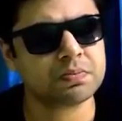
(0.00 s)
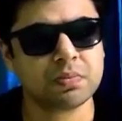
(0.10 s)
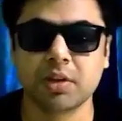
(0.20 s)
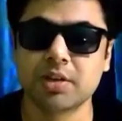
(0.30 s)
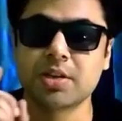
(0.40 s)

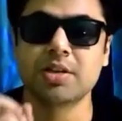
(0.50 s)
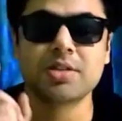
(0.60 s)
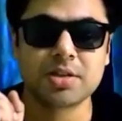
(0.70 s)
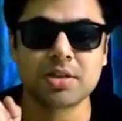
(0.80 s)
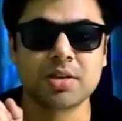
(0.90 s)
This
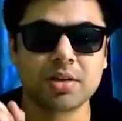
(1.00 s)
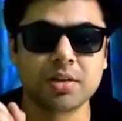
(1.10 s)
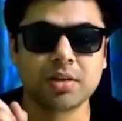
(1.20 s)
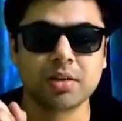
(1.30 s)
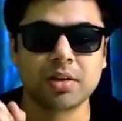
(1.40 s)
is
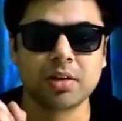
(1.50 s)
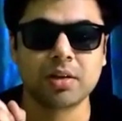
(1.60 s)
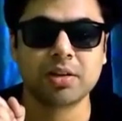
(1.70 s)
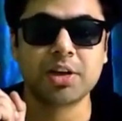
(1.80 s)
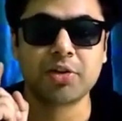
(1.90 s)

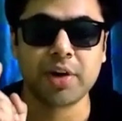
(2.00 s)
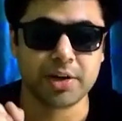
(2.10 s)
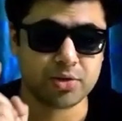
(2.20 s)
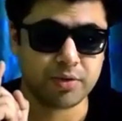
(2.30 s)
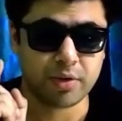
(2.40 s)
the
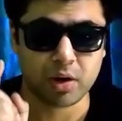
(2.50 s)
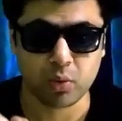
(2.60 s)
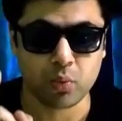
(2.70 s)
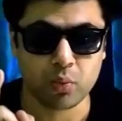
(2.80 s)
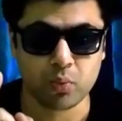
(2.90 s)
traits of Rahu.
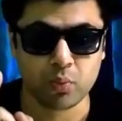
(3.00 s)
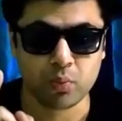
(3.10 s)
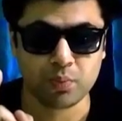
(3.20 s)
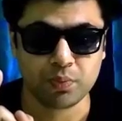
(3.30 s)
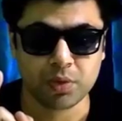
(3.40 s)

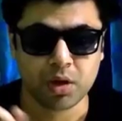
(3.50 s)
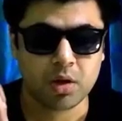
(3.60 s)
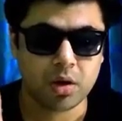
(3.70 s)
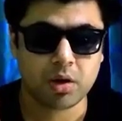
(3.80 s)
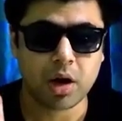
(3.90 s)

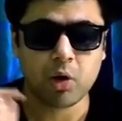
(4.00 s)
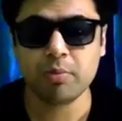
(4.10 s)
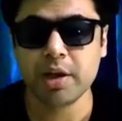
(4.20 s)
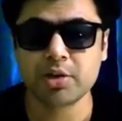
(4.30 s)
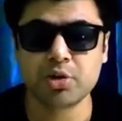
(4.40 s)

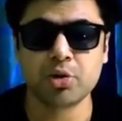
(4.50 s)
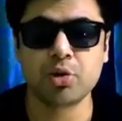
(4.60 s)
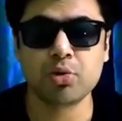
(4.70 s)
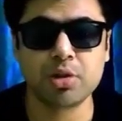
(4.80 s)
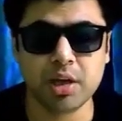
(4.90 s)
Rahu makes you
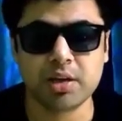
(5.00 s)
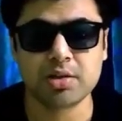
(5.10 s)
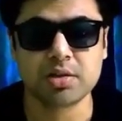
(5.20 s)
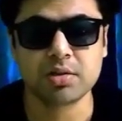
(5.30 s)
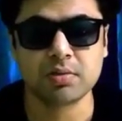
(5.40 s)
do
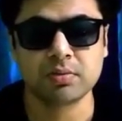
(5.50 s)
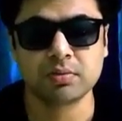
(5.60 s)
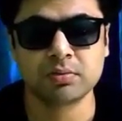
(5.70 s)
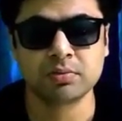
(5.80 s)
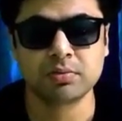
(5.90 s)
things
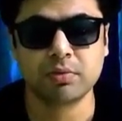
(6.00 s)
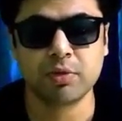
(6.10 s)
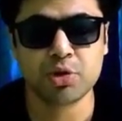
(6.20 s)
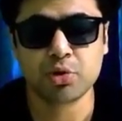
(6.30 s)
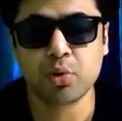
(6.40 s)

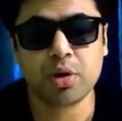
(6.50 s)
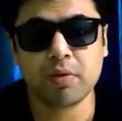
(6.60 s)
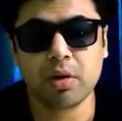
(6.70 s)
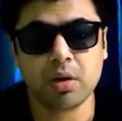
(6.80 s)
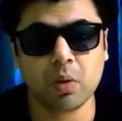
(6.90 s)
which you don't
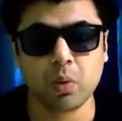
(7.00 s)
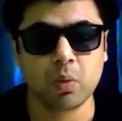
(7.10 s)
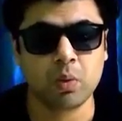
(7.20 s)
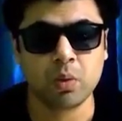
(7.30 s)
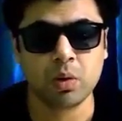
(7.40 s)
even know
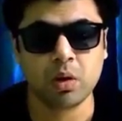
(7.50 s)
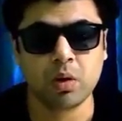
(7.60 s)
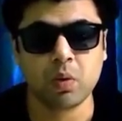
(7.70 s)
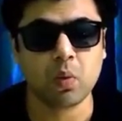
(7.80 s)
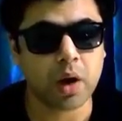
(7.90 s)

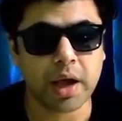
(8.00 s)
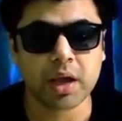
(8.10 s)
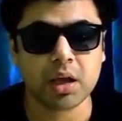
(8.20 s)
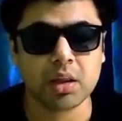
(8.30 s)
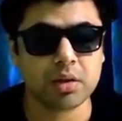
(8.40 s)

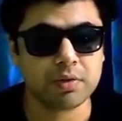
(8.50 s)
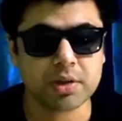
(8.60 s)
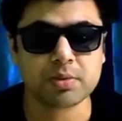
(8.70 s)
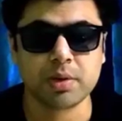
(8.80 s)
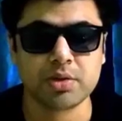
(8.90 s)
why in the
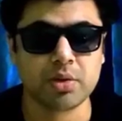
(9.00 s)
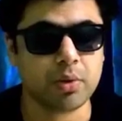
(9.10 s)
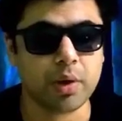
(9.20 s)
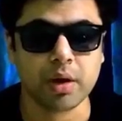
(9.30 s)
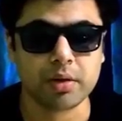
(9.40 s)
first place you're
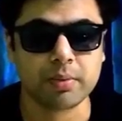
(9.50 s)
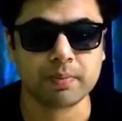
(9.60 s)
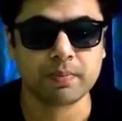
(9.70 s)
doing it.